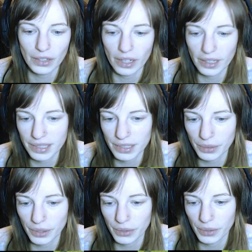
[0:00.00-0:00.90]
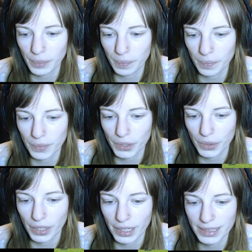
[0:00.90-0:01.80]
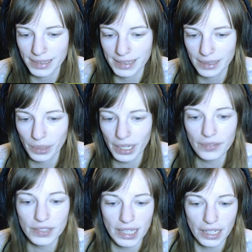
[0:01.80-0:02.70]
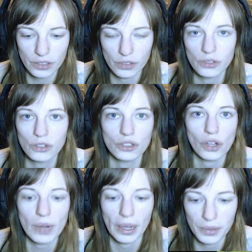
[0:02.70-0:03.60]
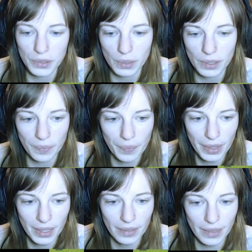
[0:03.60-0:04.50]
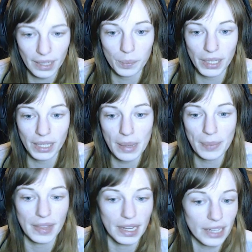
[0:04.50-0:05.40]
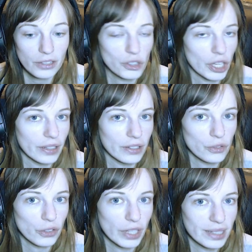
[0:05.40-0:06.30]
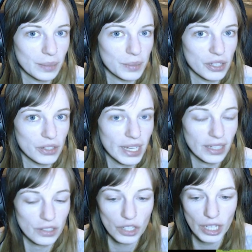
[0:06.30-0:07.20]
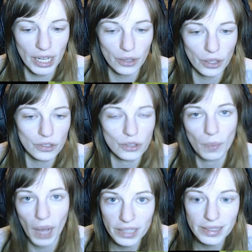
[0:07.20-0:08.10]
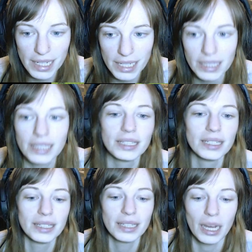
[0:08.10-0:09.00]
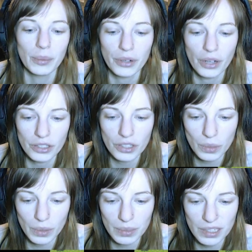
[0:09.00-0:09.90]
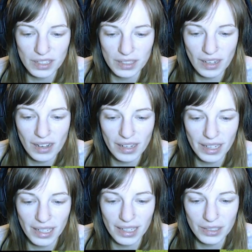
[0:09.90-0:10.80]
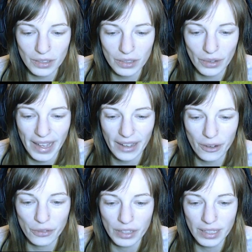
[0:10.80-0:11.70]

Ah, still no new new guy. We're going to have to take stone out as well. That could be maybe the next challenge for the next episode. Take stone out, go do some hunting and whatnot. I just don't want him to die. He hasn't got a lot of health.